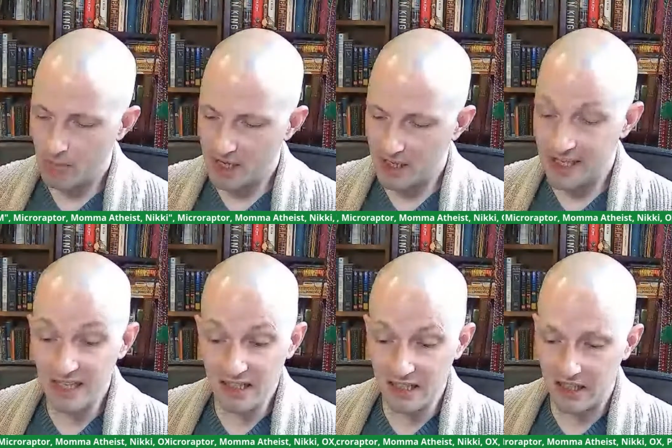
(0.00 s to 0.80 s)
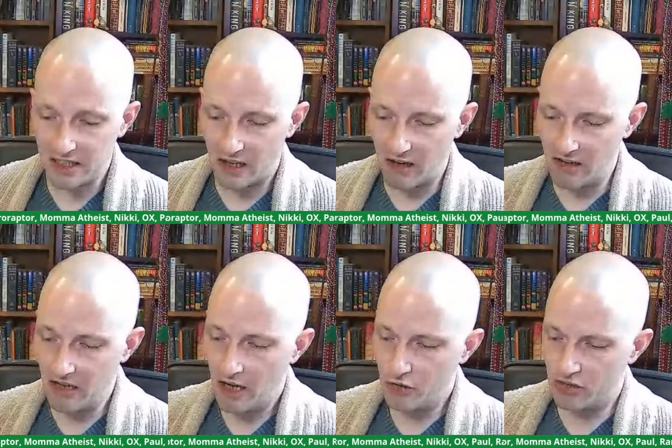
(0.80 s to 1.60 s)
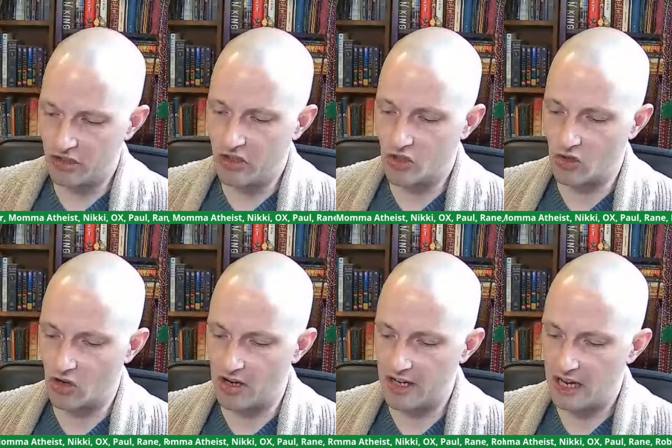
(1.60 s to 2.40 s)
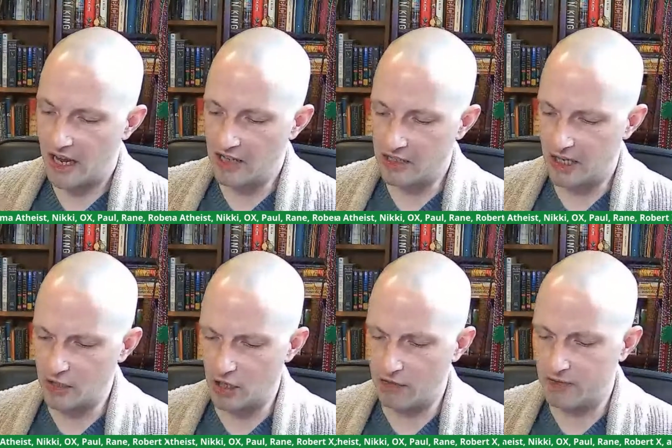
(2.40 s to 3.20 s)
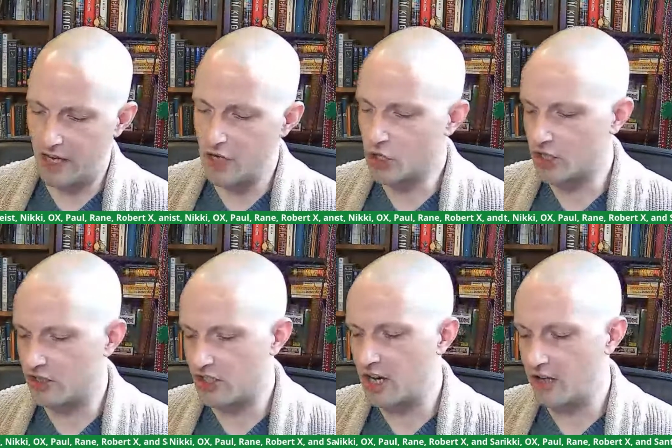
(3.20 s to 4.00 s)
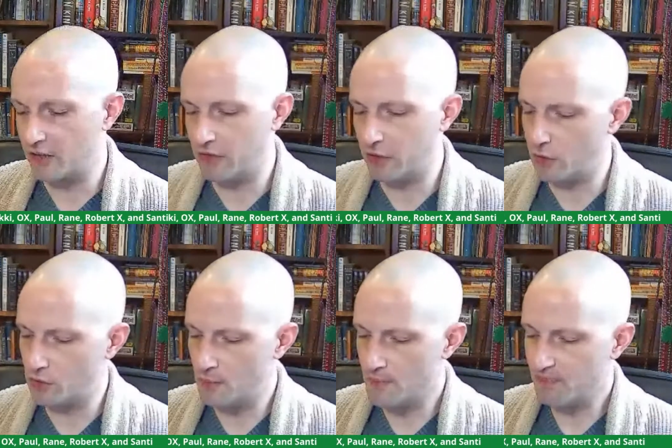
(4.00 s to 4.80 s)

but it is in his heart to destroy and cut off nations not a few.